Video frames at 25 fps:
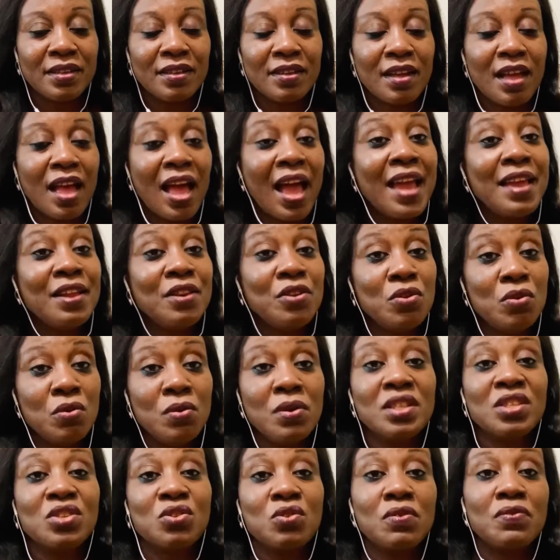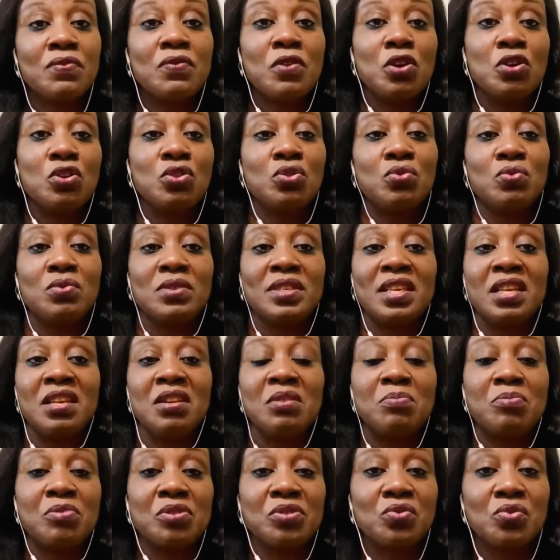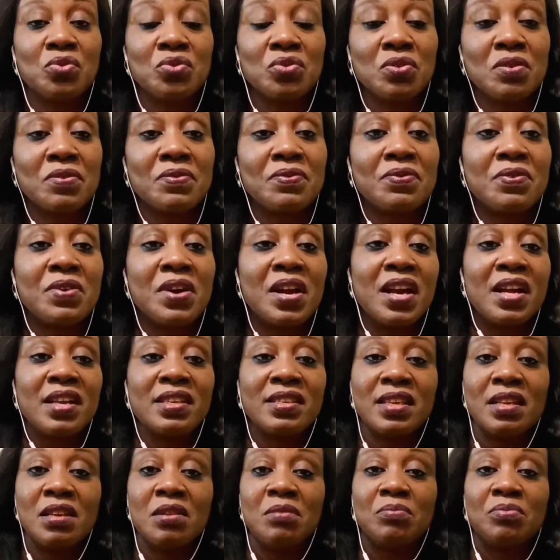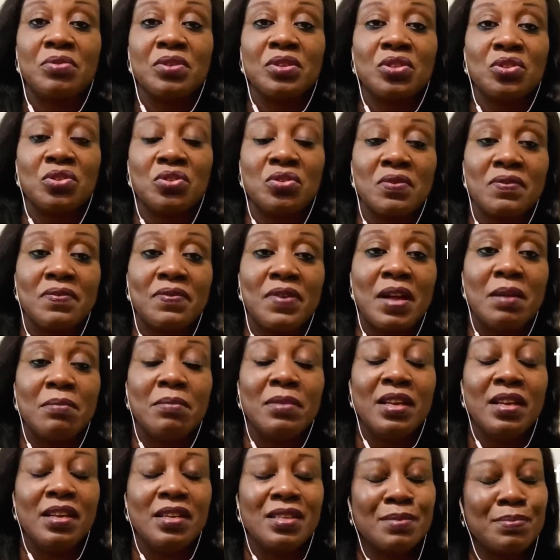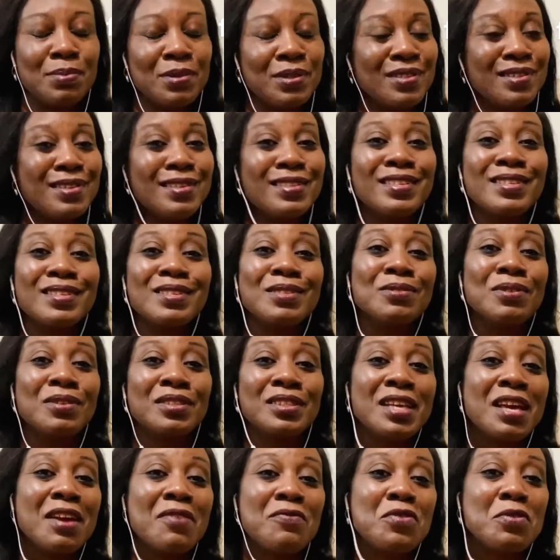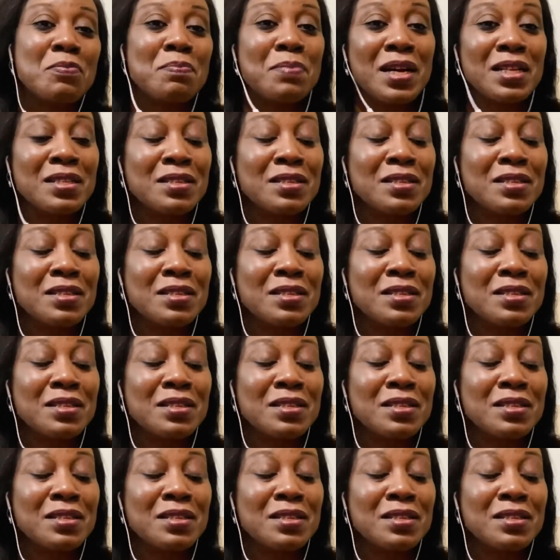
I know it's good for you to celebrate with your friends, celebrate with your families, but it is not every party